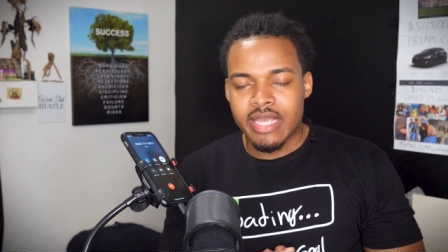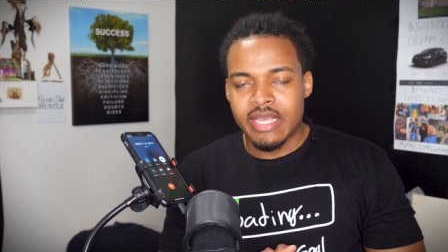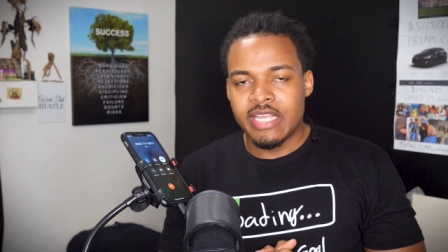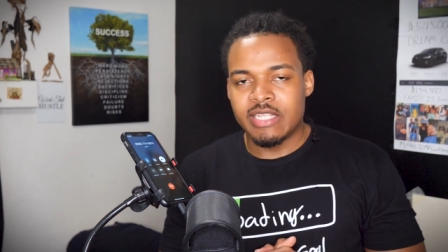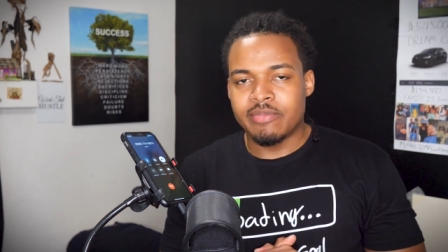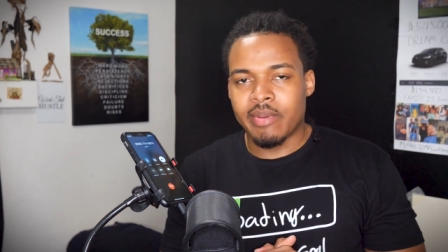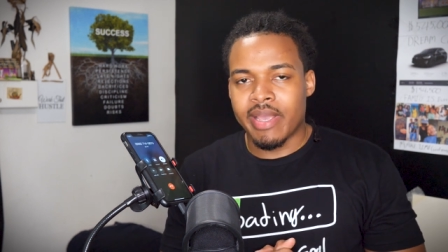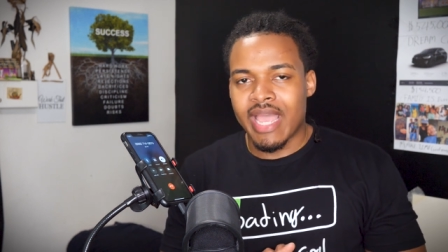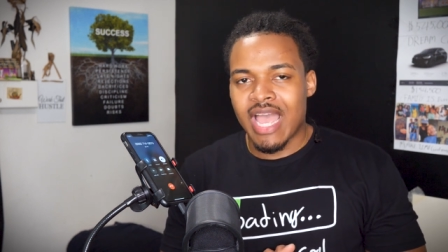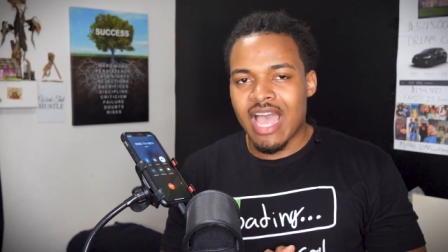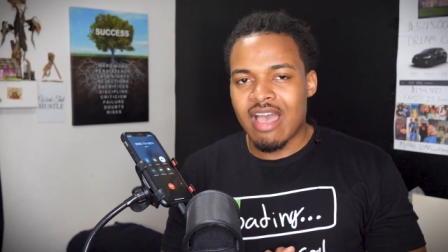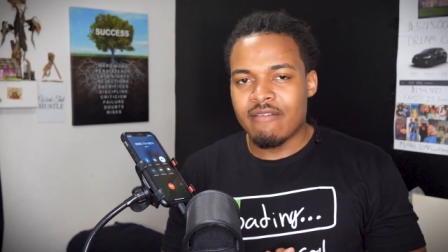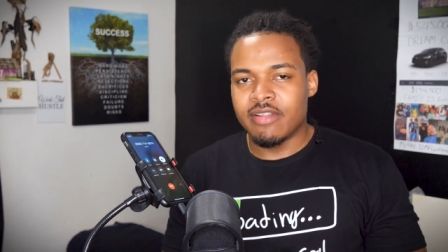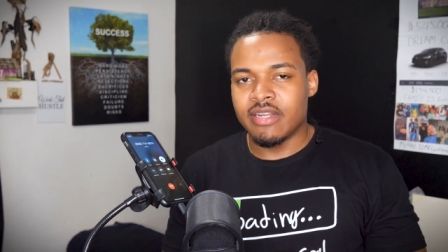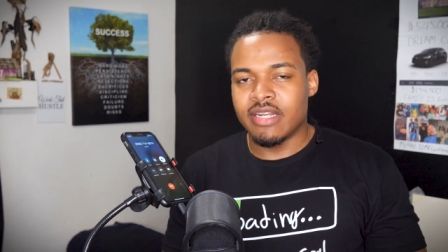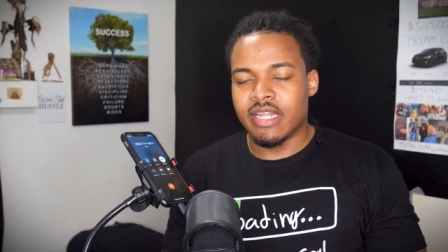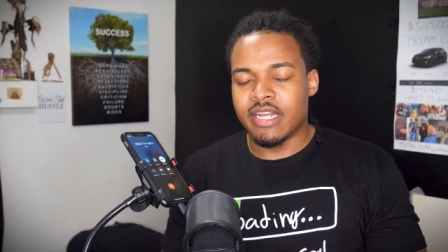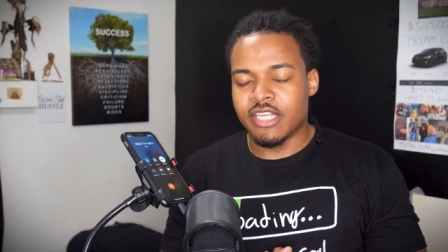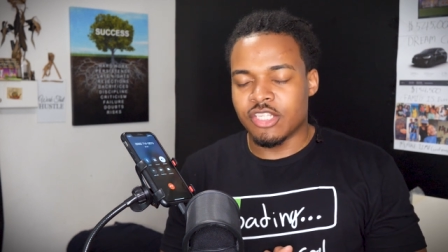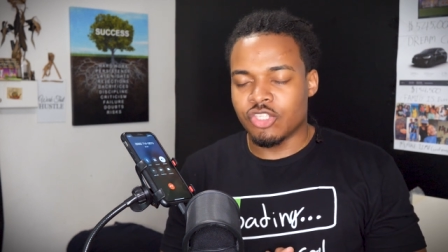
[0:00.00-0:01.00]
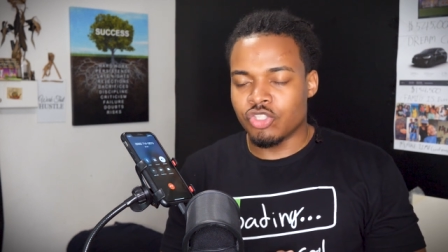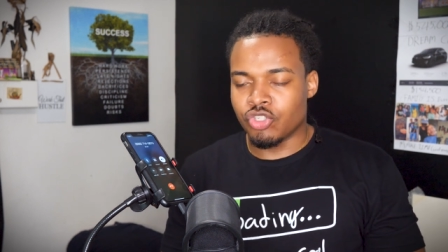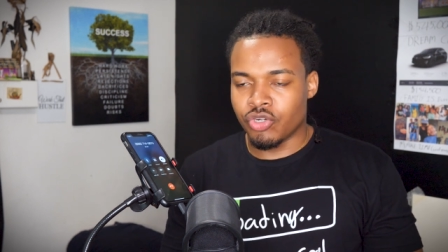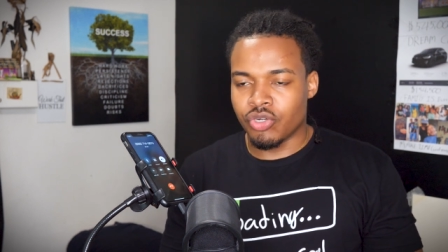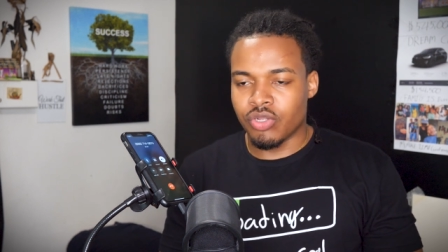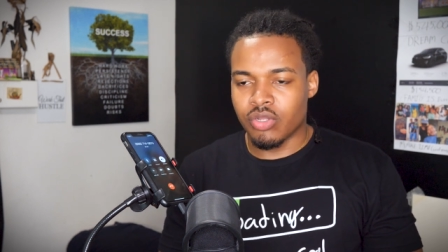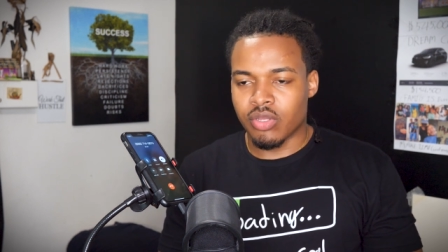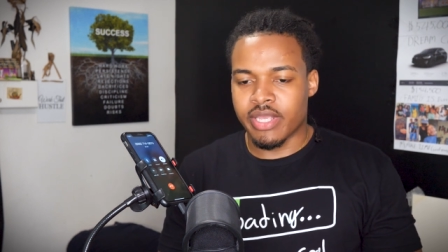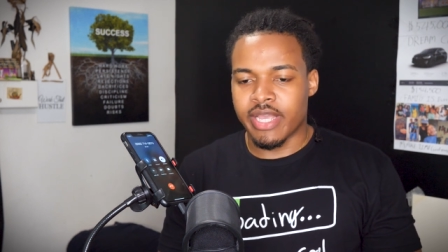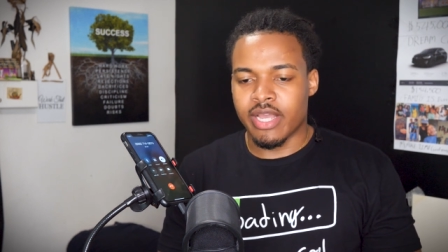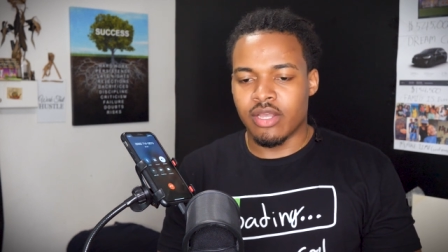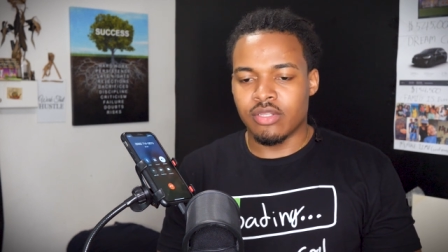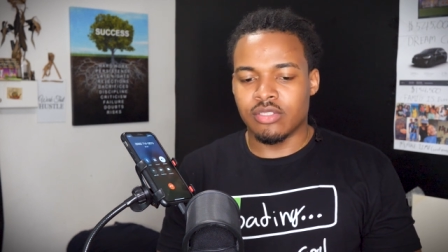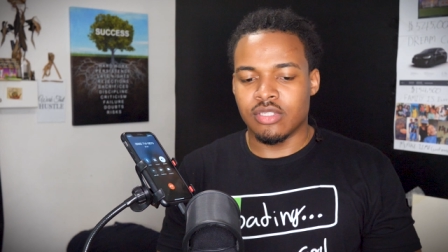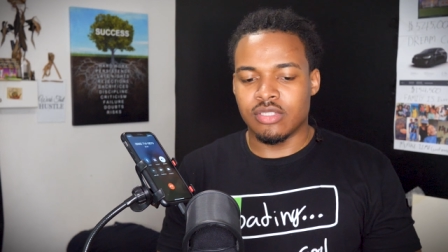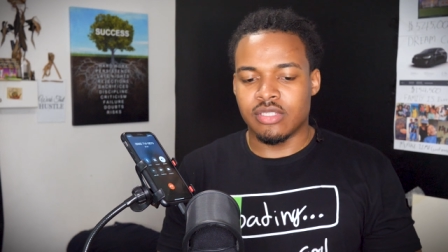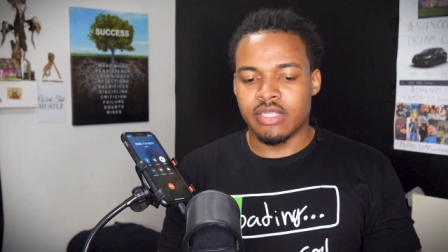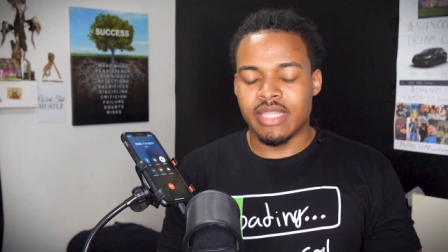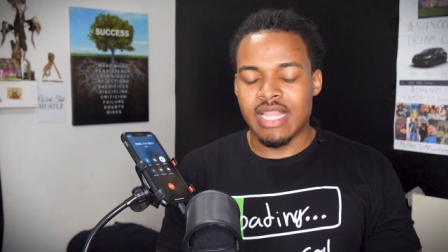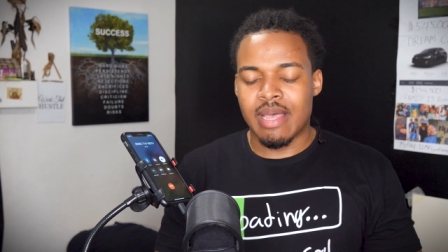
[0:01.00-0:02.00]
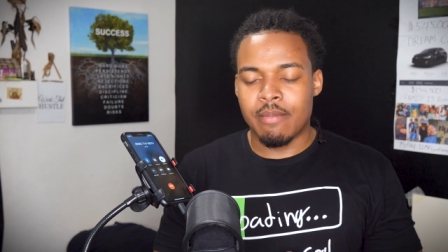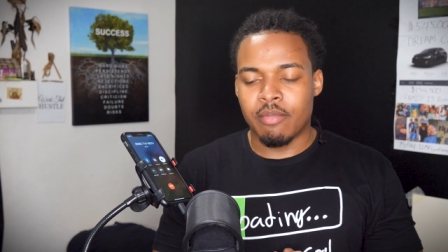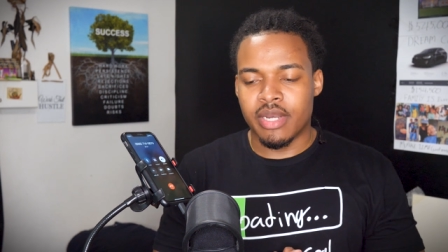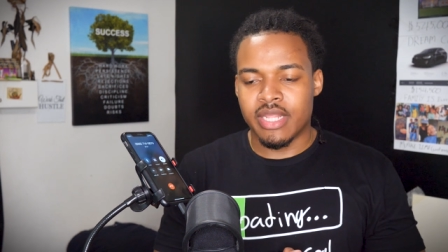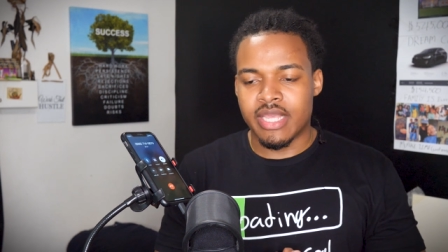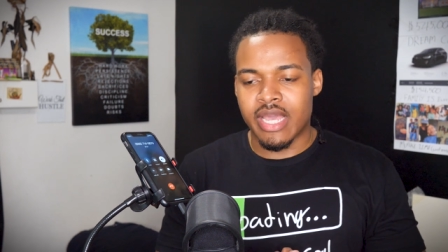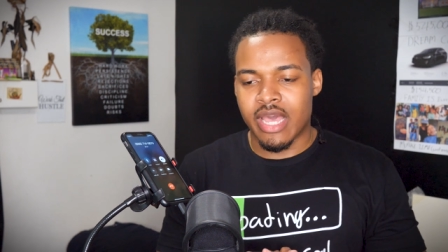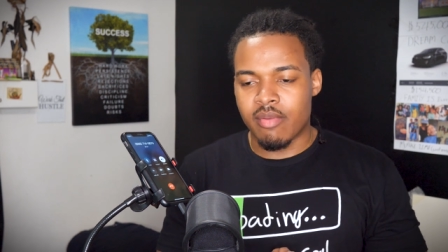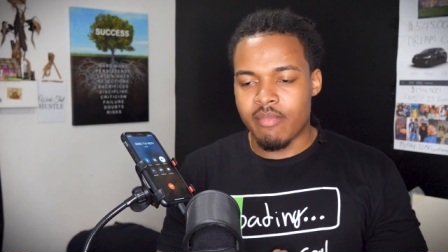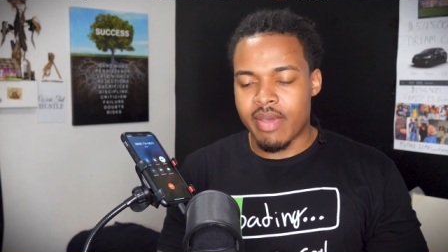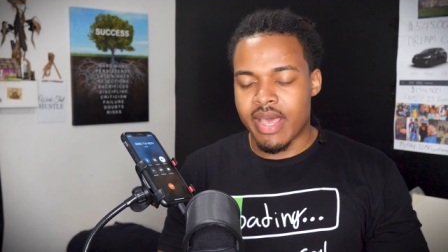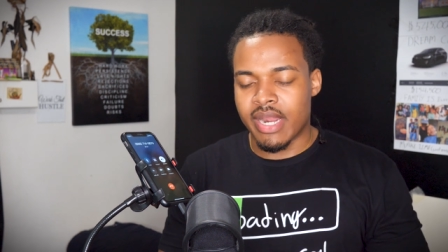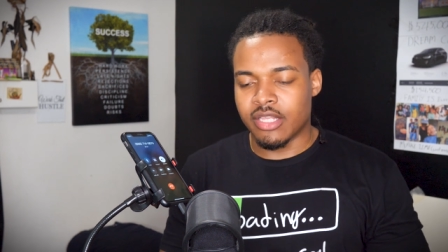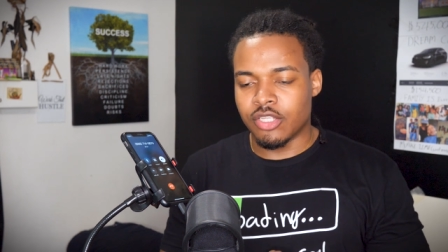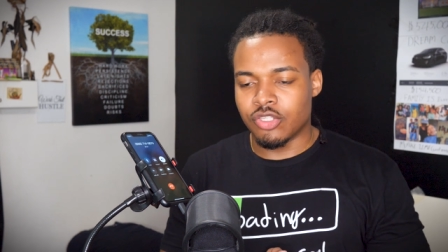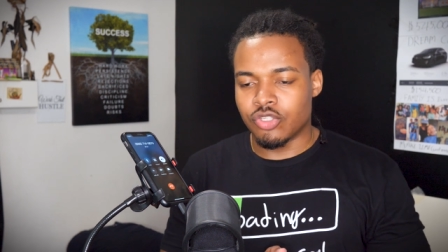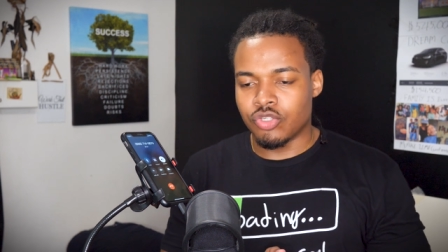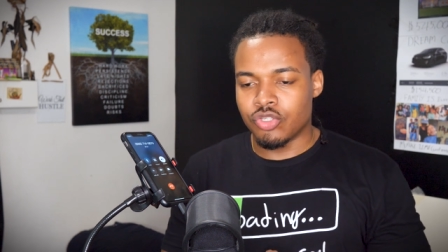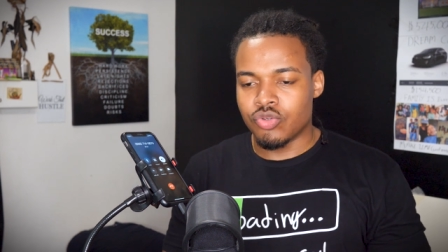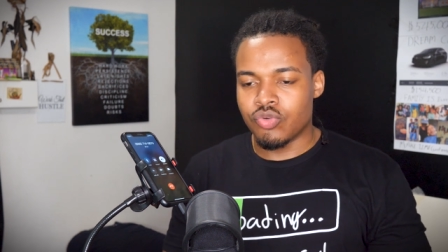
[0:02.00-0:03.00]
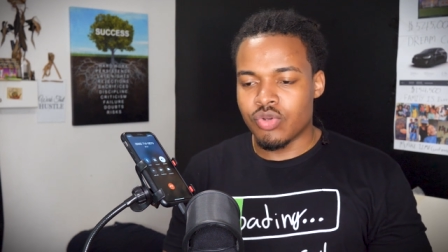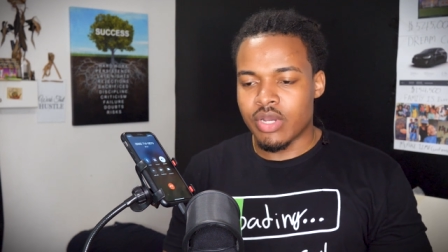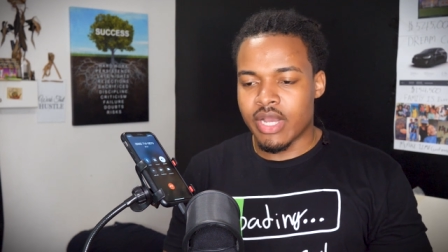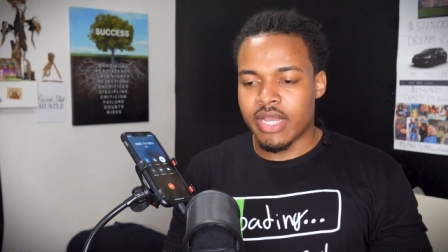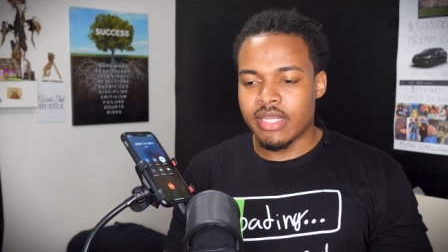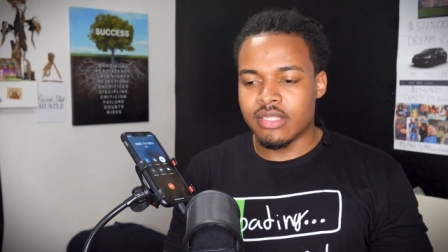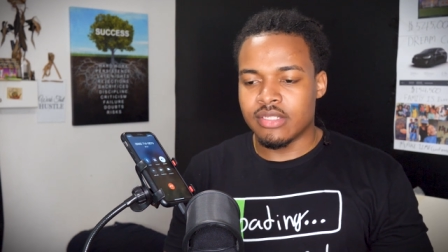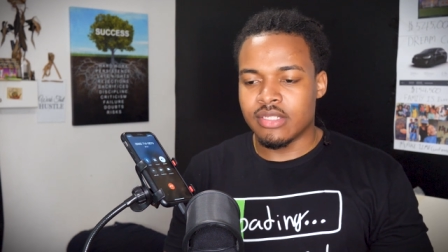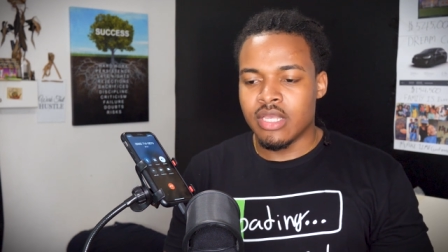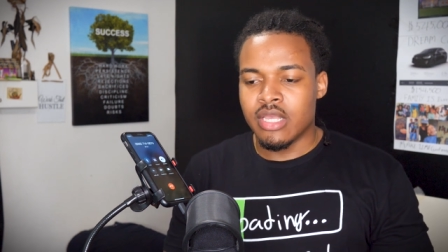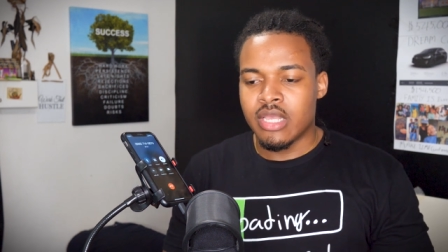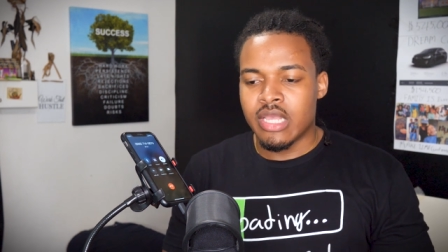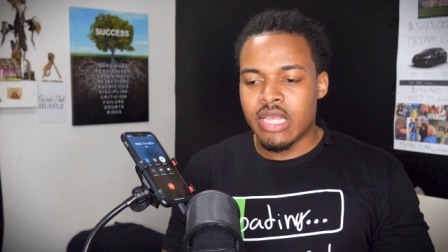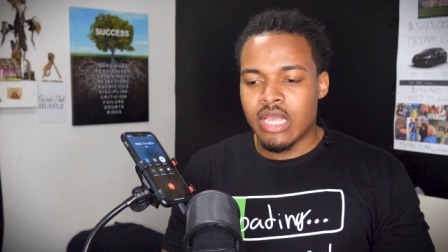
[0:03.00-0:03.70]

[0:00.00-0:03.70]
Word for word: is by having an external account to send that money automatically to you guys,